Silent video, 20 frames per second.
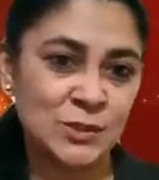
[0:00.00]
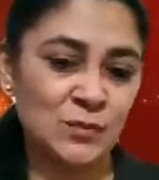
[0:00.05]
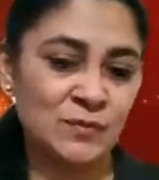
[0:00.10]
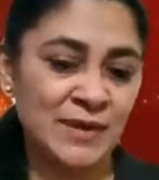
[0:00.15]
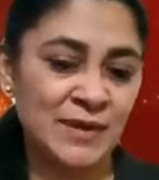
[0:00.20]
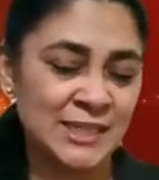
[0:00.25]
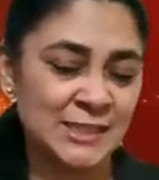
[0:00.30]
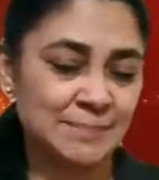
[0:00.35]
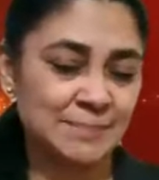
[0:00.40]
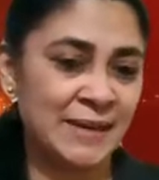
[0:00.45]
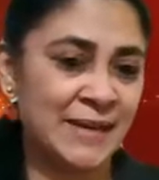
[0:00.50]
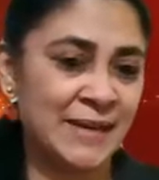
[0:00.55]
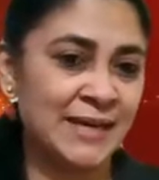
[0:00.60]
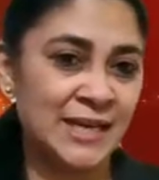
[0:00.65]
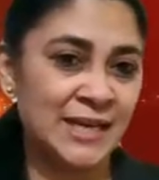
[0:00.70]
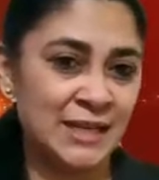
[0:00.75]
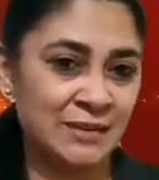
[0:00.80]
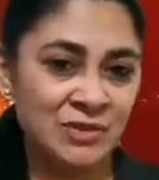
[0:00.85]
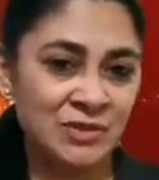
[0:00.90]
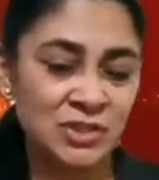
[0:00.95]
you've explained
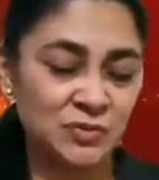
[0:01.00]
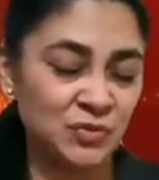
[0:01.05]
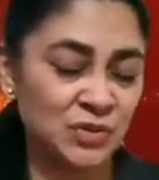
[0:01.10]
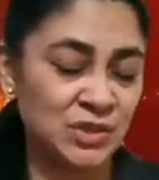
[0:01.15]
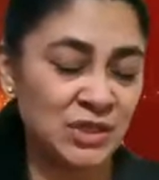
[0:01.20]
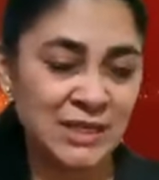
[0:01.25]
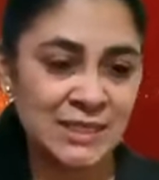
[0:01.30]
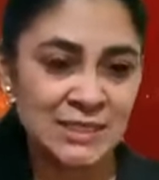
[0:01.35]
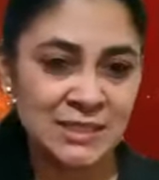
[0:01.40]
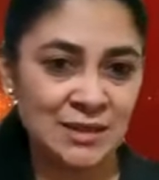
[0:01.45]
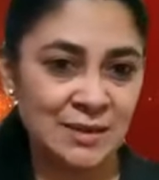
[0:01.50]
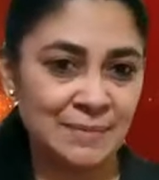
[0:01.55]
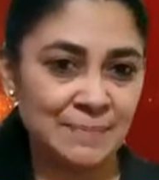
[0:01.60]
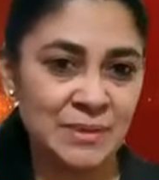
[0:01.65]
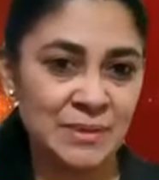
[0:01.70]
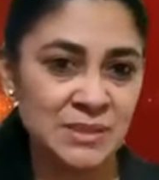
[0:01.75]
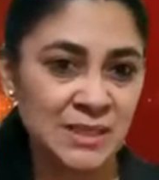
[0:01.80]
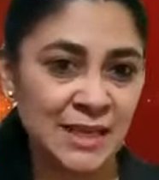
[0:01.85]
and given different examples,